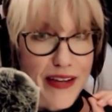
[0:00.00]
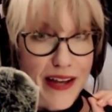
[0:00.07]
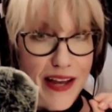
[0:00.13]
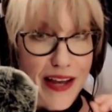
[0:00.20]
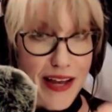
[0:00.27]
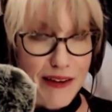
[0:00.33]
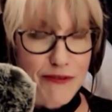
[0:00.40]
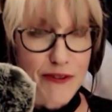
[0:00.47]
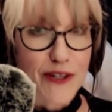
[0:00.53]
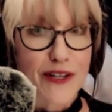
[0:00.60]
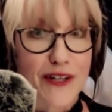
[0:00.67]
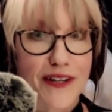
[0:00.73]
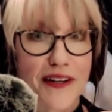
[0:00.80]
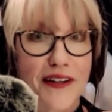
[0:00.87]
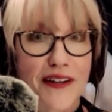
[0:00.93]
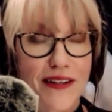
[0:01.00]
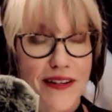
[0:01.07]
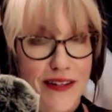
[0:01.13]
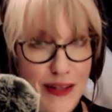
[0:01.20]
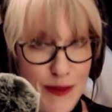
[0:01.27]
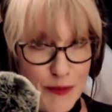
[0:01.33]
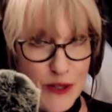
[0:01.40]
ever
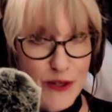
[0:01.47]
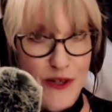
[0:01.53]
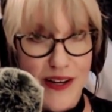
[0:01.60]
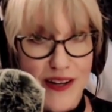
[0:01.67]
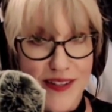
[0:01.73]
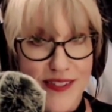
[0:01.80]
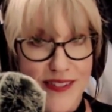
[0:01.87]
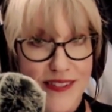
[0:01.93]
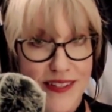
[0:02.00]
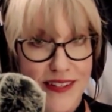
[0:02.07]
come across